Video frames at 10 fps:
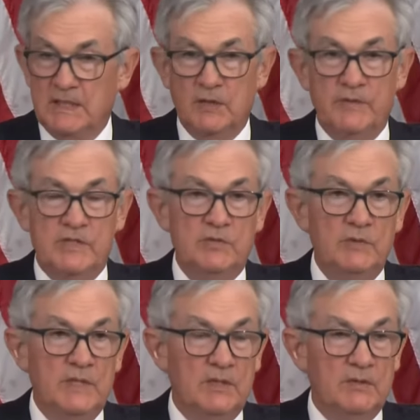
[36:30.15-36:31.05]
You know, the
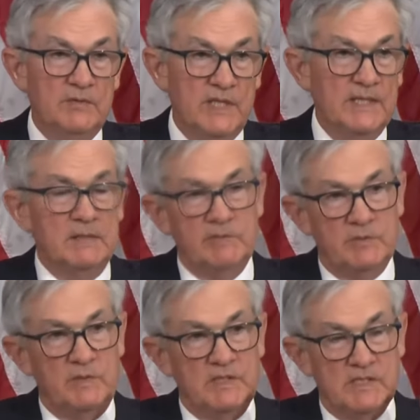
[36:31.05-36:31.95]
two-year tightened
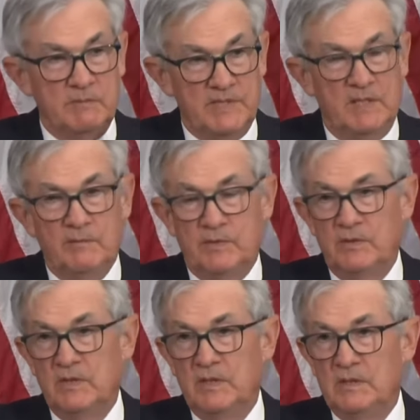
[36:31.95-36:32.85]
between the September